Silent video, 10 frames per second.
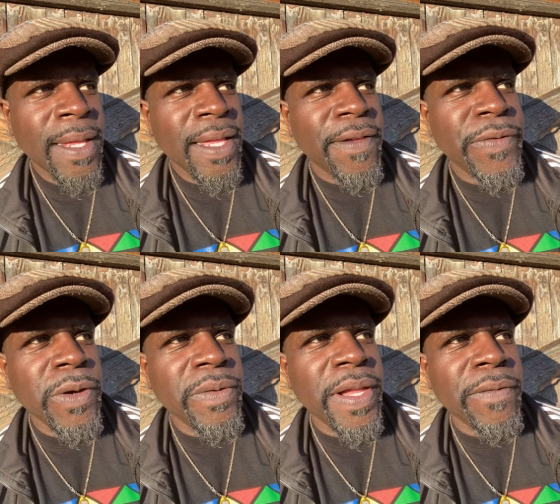If you
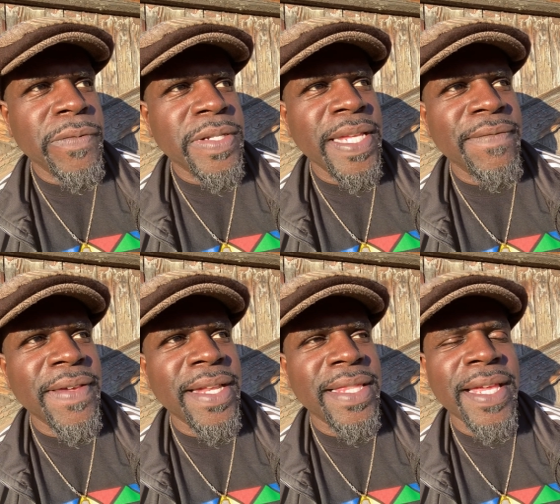don't never receive
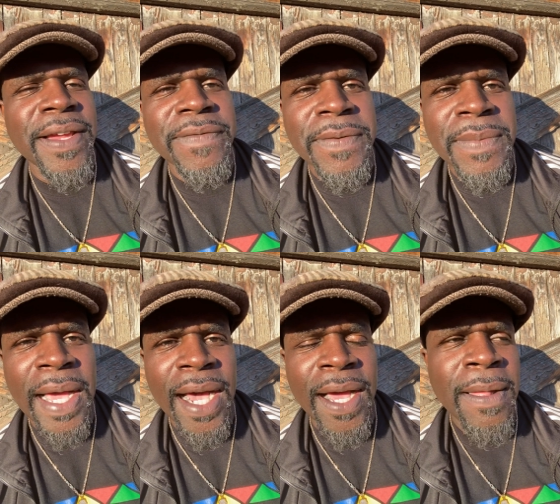anything from
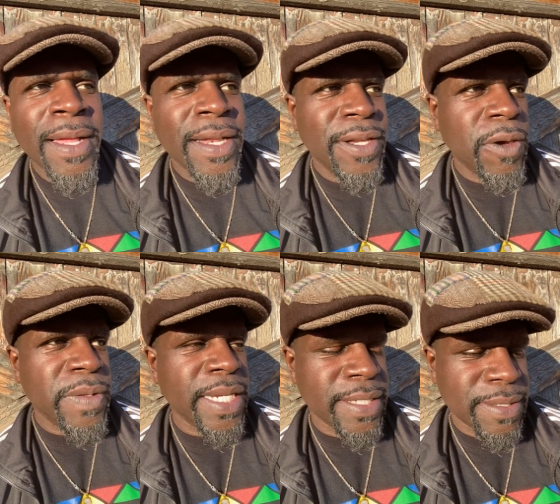God, know
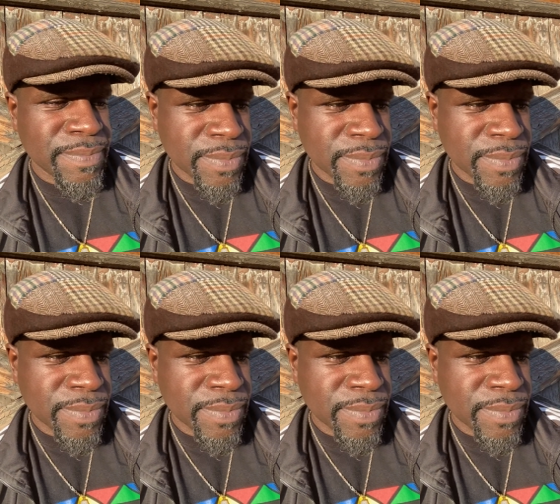this.